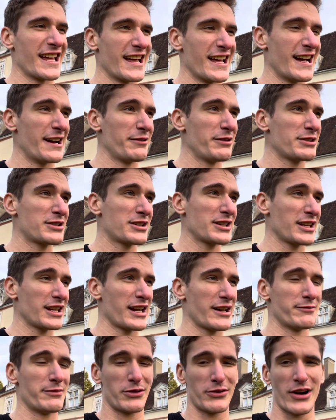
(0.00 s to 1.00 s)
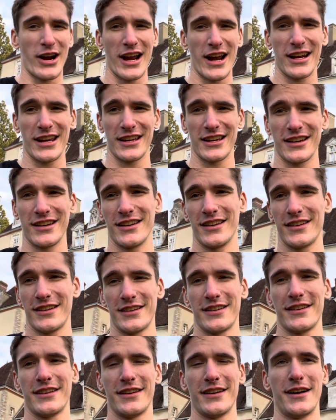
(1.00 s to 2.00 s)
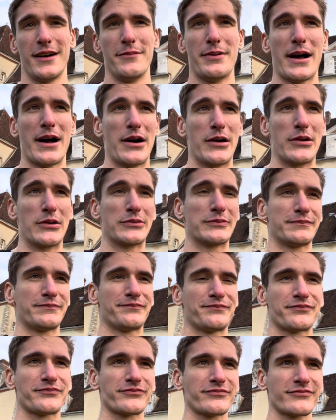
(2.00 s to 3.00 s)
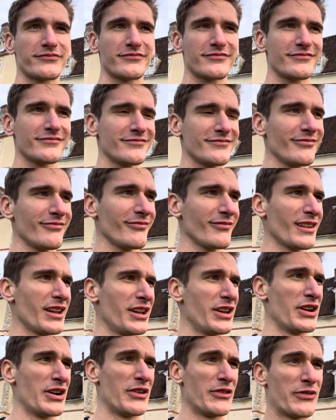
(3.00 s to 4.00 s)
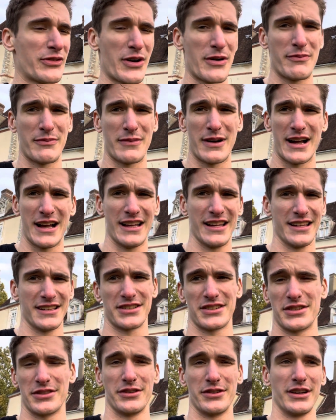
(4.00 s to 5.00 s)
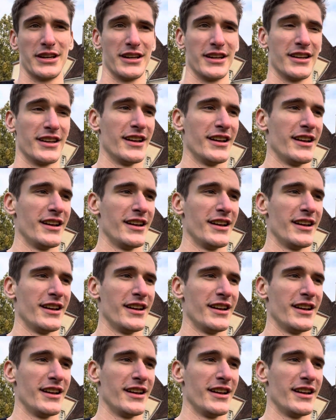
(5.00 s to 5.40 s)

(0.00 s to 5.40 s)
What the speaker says: I recently have been writing about, you know, from my history,